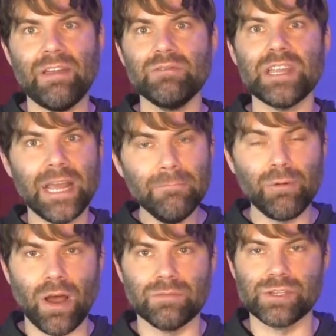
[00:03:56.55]
It was an
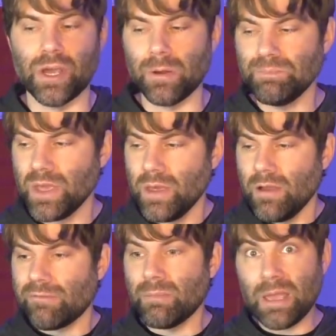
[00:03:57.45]
improv show
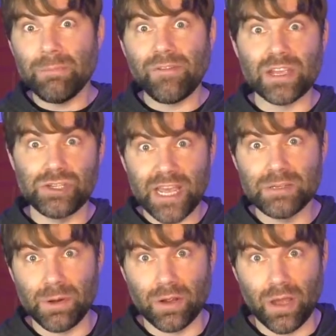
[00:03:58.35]
from Improvised
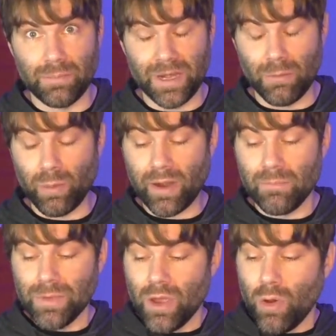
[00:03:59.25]
Shakespeare Company where